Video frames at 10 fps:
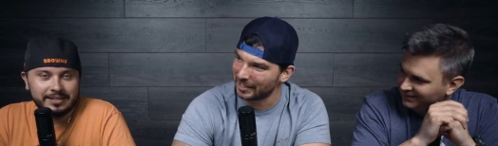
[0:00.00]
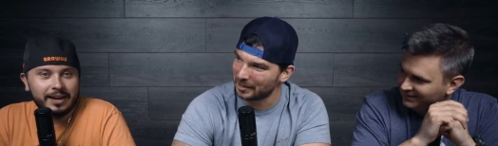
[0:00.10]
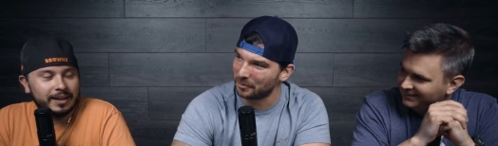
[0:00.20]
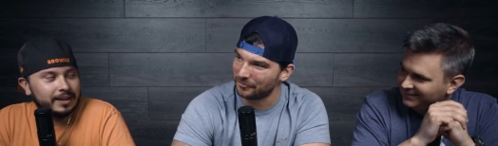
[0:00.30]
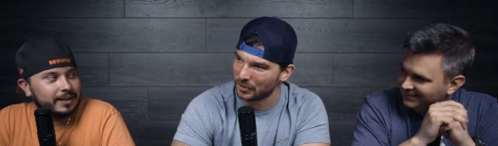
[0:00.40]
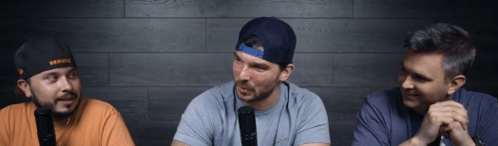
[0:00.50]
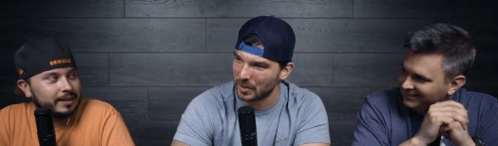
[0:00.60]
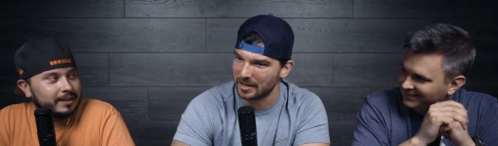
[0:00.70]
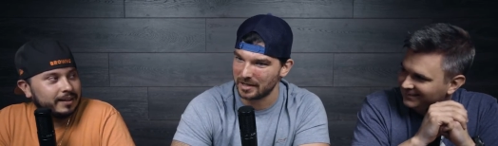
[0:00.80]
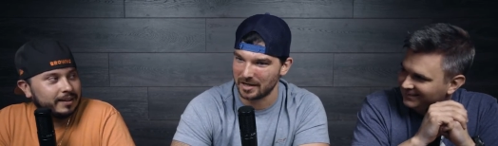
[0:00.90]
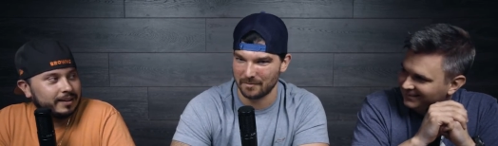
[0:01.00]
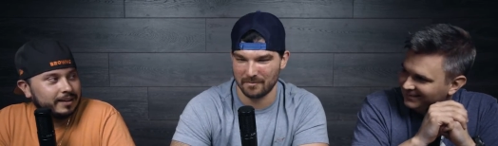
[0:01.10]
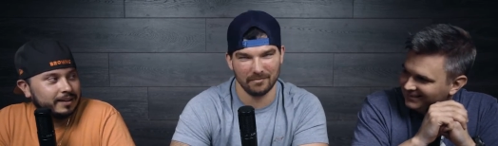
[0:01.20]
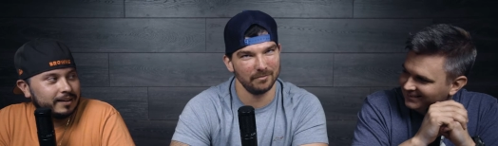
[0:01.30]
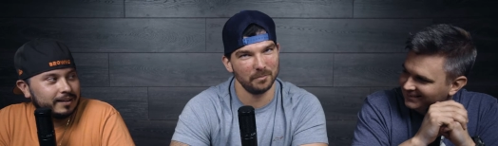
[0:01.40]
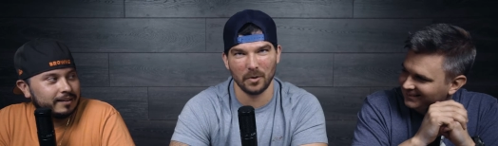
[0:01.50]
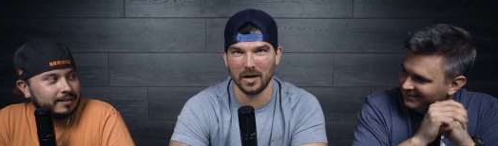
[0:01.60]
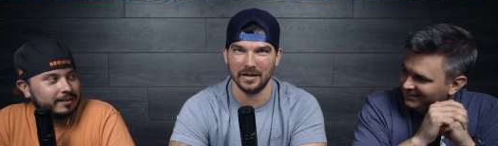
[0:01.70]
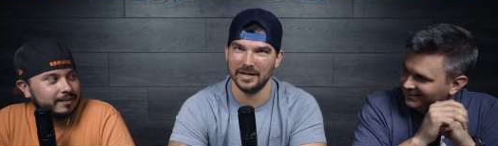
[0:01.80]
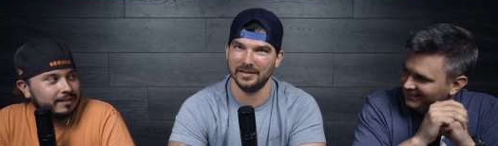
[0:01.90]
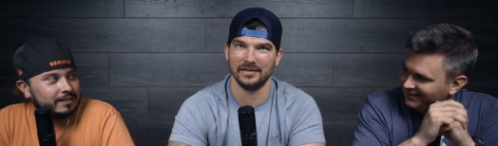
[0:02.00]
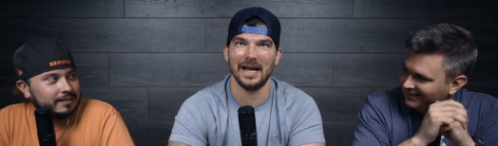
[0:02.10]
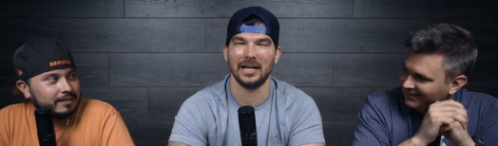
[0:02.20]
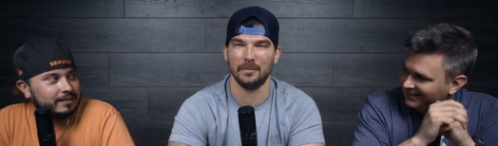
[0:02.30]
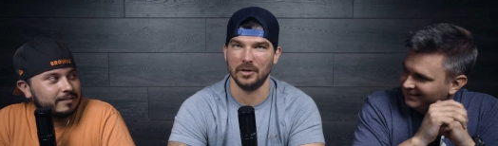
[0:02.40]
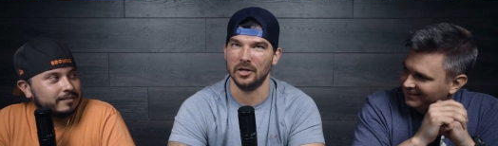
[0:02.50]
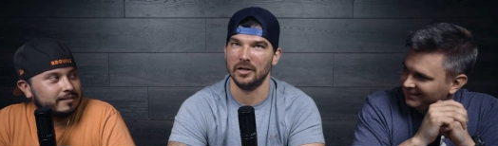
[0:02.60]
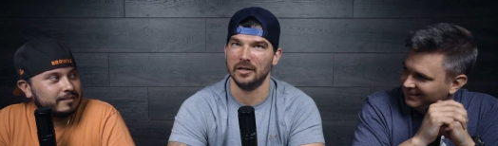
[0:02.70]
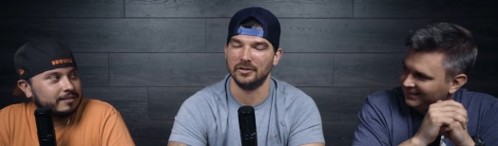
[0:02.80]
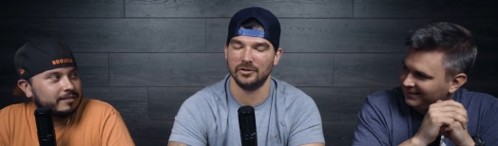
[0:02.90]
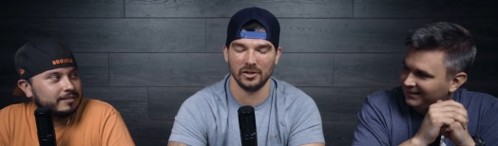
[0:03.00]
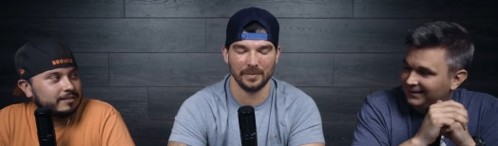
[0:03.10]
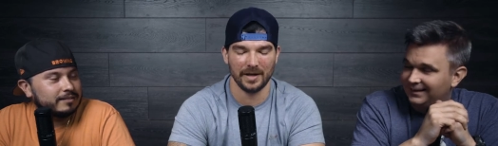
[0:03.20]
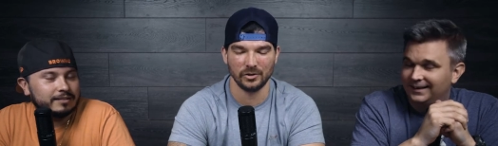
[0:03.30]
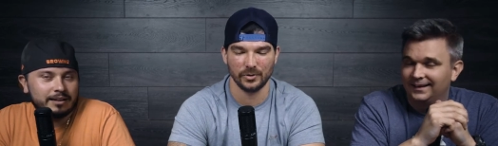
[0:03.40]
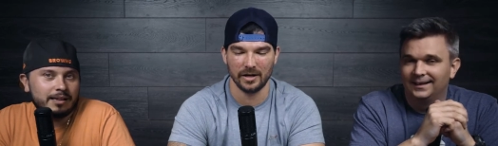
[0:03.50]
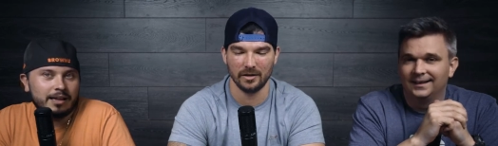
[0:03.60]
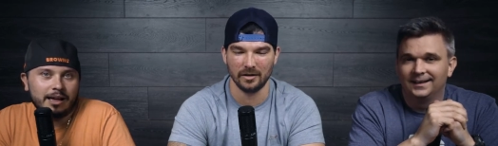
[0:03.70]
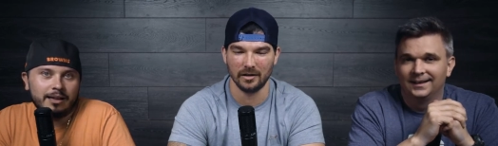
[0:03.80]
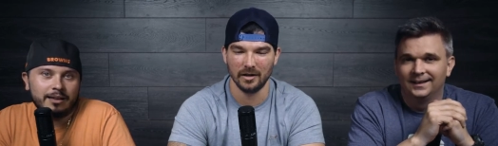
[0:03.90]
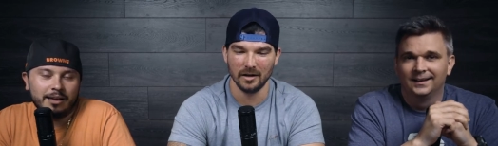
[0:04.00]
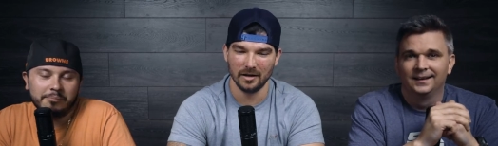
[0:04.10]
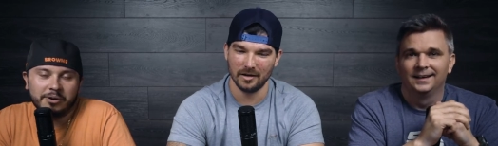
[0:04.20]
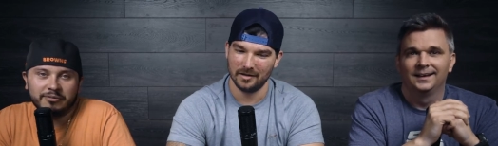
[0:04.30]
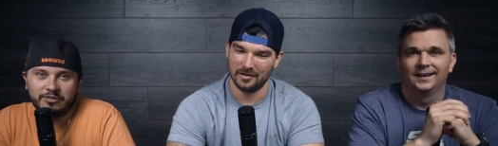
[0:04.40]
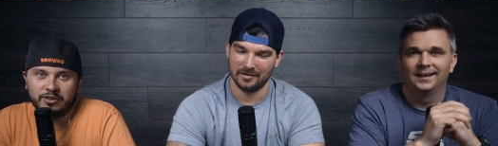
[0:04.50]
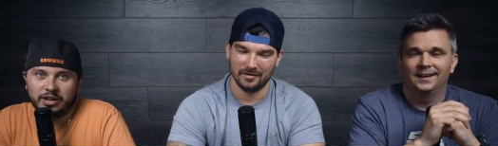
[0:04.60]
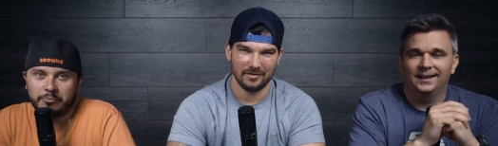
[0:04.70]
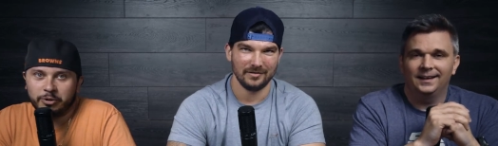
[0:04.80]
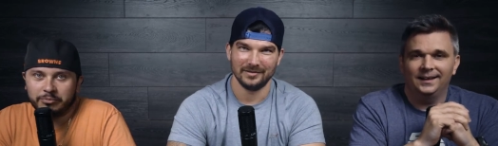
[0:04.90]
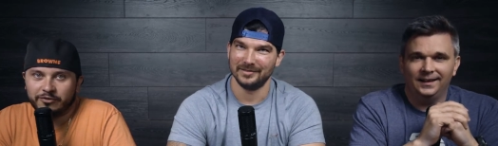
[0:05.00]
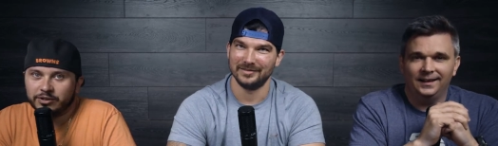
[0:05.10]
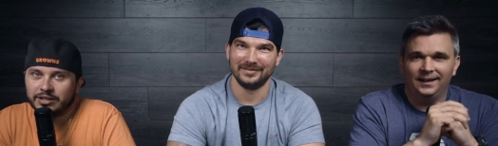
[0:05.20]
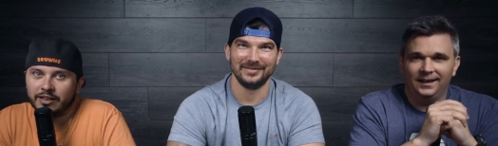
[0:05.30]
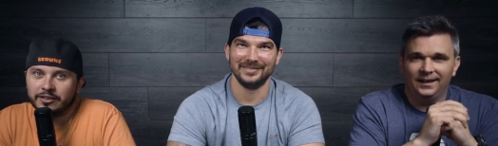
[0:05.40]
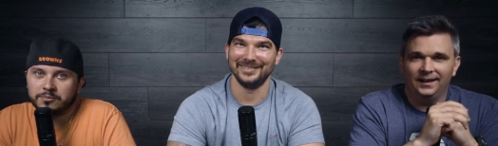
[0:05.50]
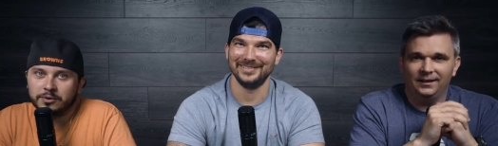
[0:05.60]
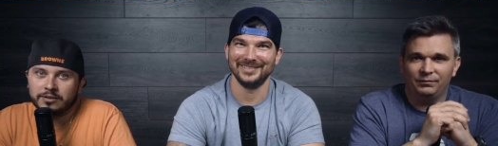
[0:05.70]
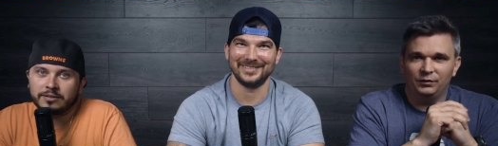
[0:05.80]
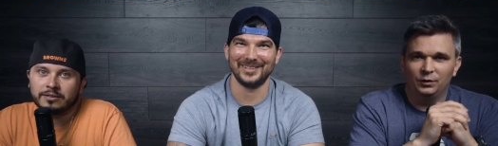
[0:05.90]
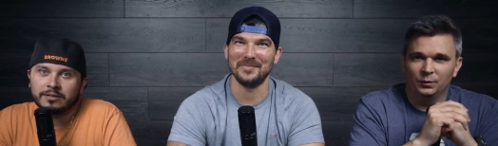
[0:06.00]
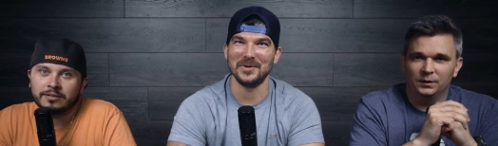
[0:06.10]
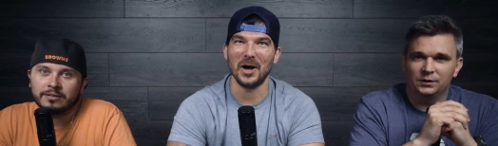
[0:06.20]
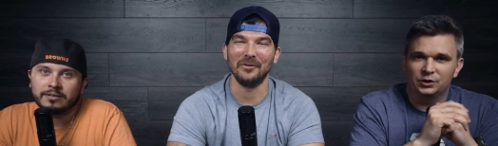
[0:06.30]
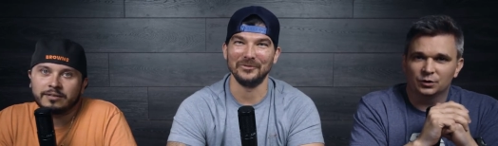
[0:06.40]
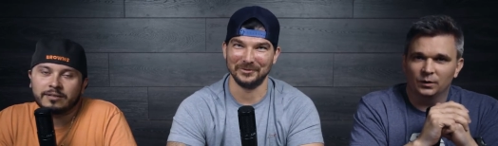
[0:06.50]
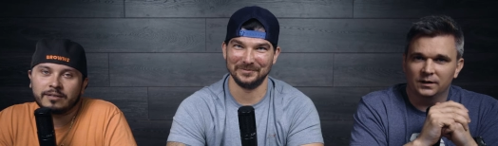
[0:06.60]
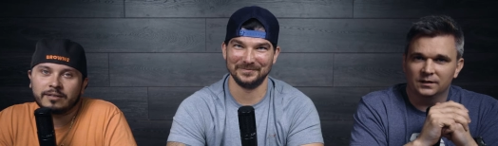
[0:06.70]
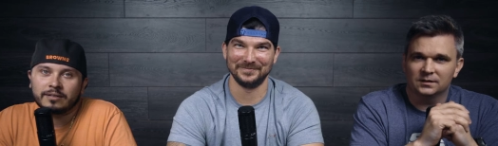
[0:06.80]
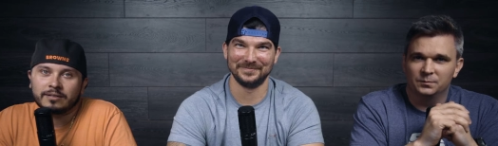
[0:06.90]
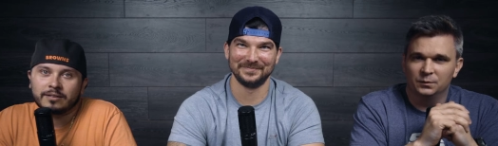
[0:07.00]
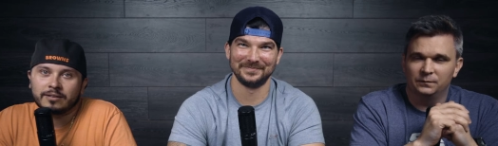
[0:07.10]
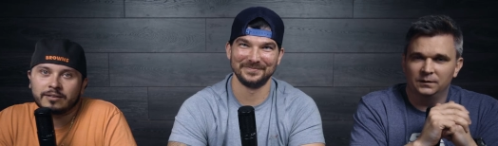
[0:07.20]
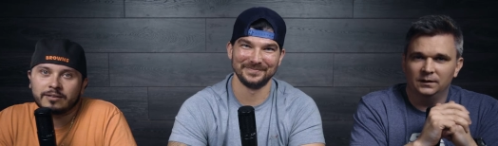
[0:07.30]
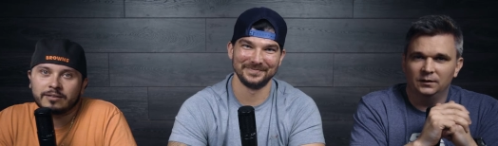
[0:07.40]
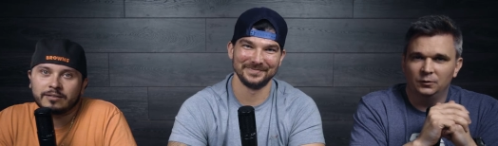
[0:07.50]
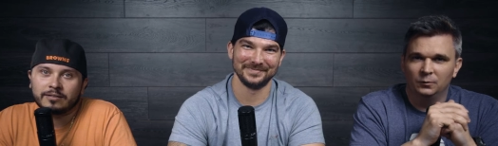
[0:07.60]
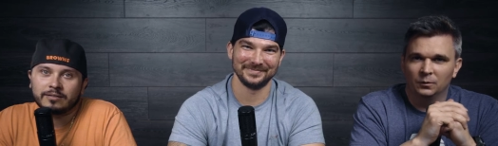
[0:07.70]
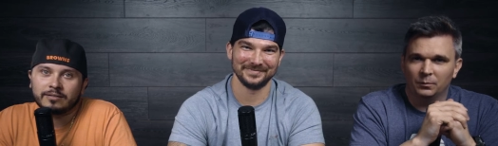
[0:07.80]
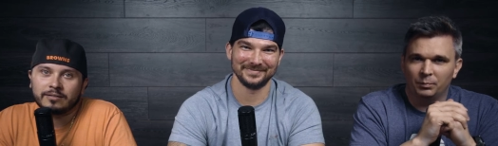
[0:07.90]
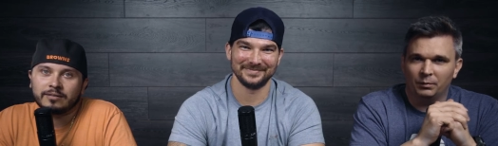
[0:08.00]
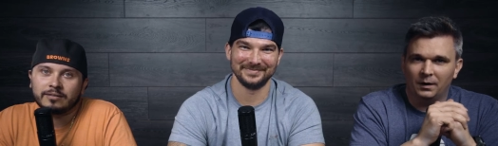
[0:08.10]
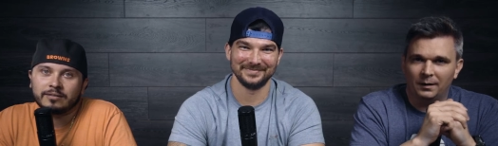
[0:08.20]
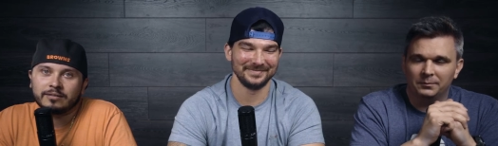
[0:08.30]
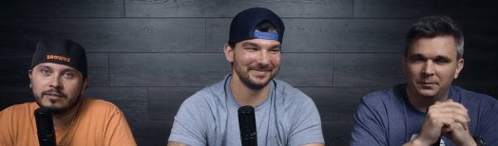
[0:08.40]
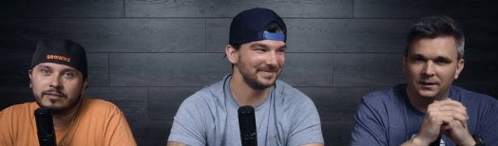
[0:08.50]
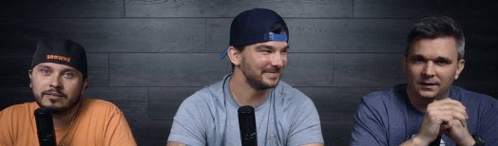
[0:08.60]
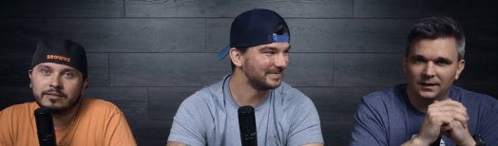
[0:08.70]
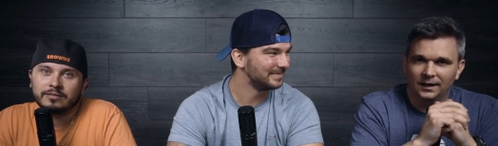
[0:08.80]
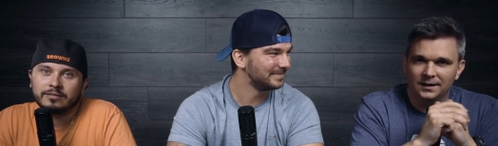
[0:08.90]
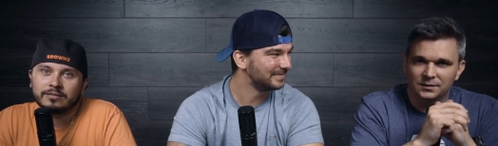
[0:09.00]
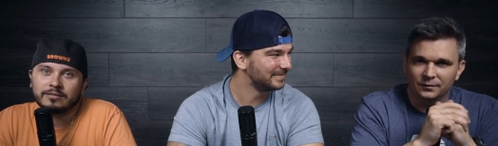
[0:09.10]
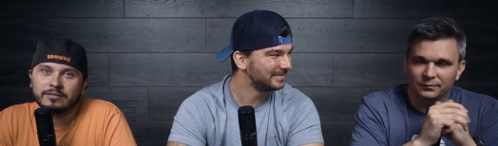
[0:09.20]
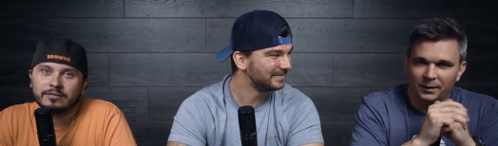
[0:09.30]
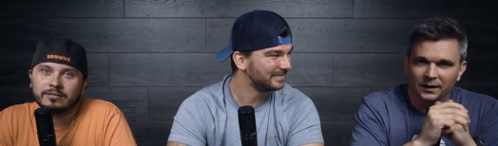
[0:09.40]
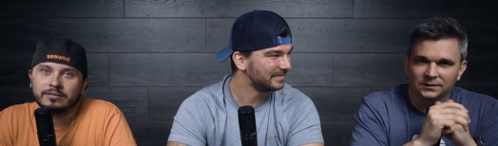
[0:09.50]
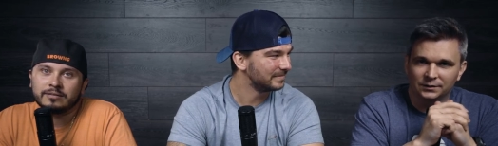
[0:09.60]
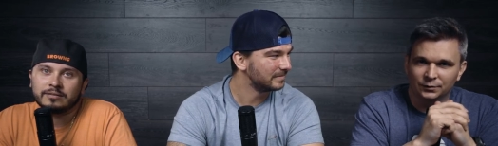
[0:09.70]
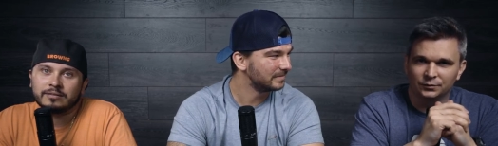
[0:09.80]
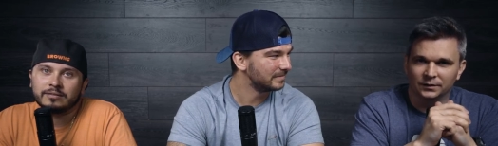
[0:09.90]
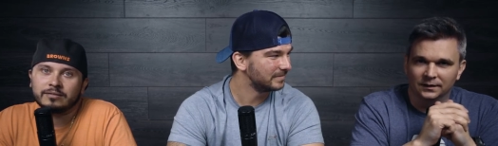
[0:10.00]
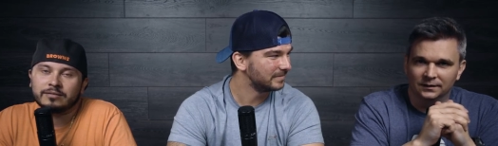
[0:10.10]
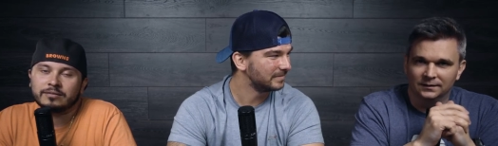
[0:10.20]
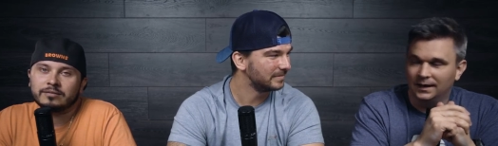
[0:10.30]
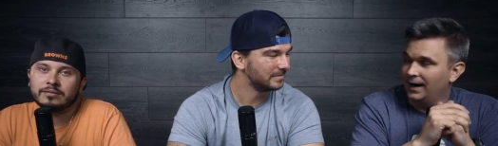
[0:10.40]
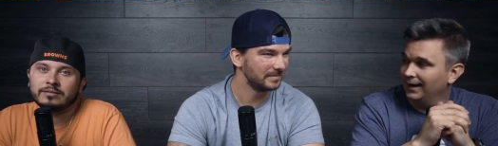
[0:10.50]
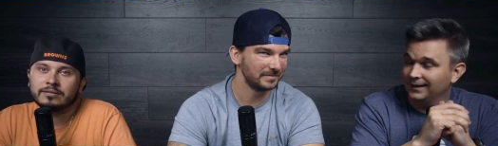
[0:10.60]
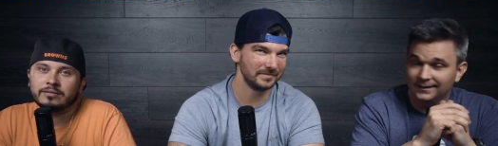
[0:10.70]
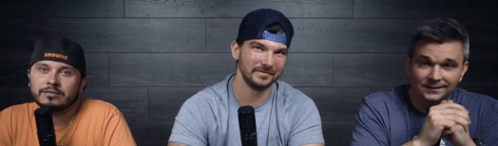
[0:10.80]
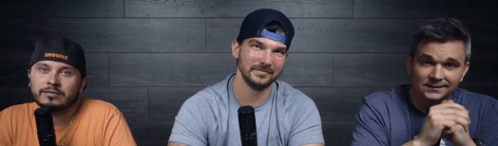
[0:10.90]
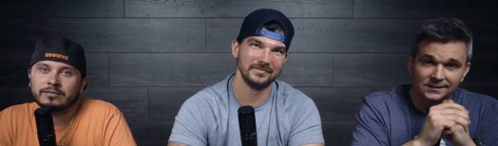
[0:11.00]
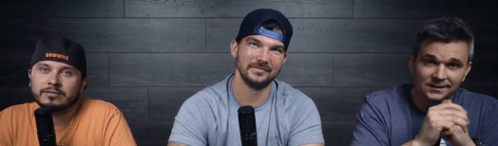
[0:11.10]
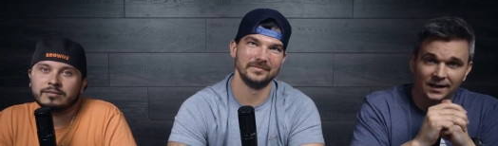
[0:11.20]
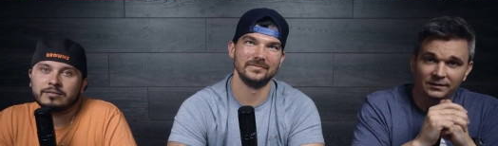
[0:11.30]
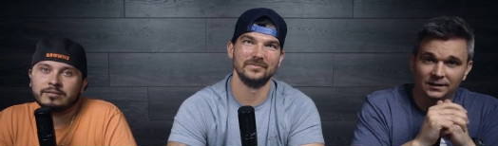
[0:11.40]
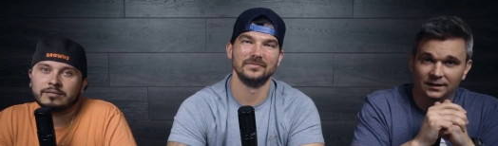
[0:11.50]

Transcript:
Speaker 1: gonna review it, but it's not going to be good. Judging by the trailer, I'm not reviewing it. I'm putting my foot down. This one.
Speaker 2: If you enjoy this movie, you are probably the age of my children: 9, 7,